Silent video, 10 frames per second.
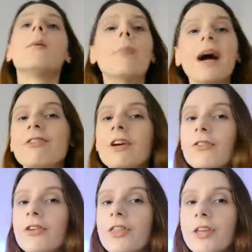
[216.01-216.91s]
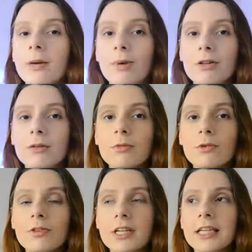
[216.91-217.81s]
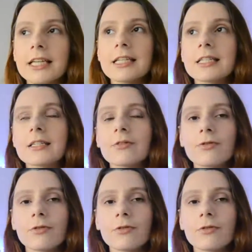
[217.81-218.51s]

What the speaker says: My favorite thing about the movie is